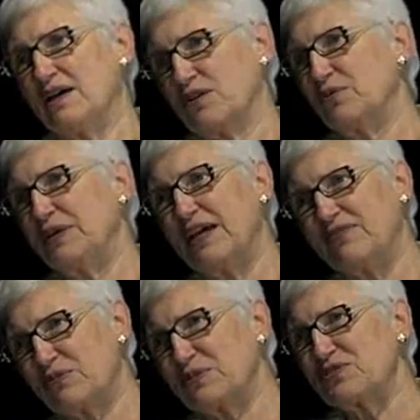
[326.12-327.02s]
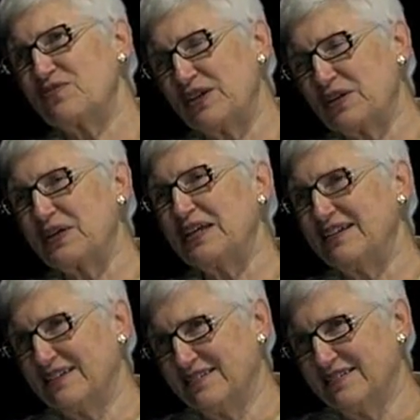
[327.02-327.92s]
Queen Effet was very
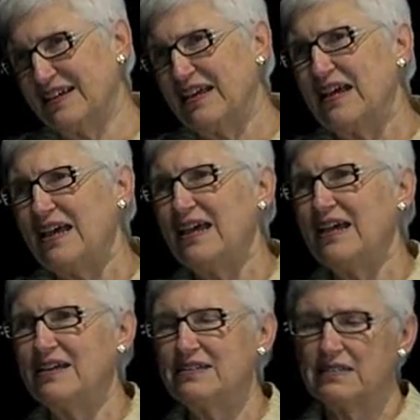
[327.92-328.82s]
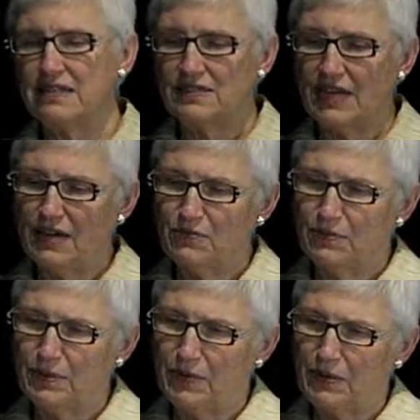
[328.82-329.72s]
ill. And I
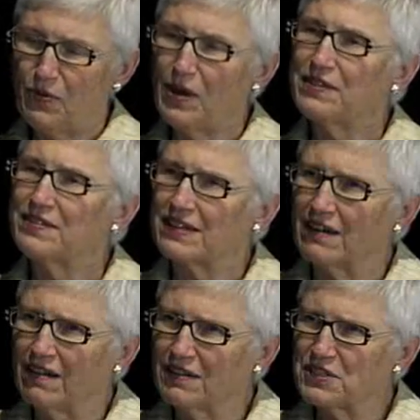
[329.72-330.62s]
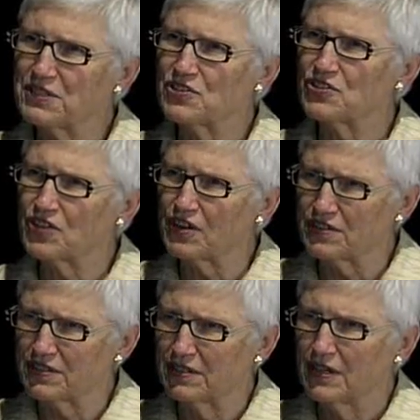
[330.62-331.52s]
wanted the college to
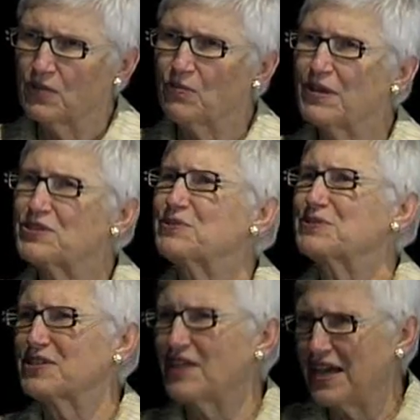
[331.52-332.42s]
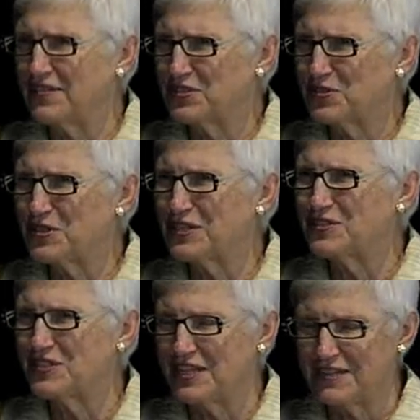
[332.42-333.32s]
start while she was alive so she
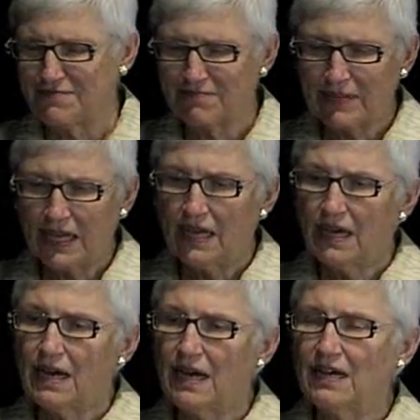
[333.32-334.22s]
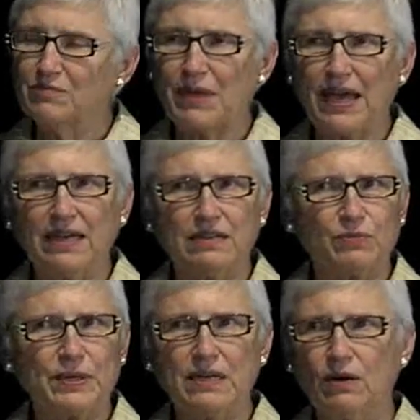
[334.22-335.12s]
could see it. And
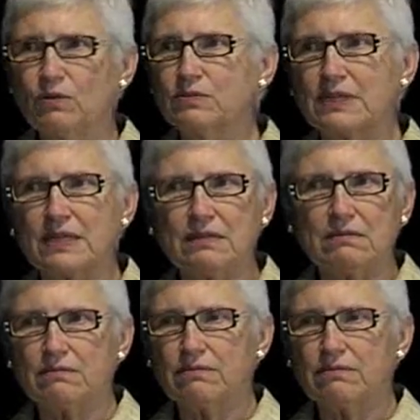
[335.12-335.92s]
we only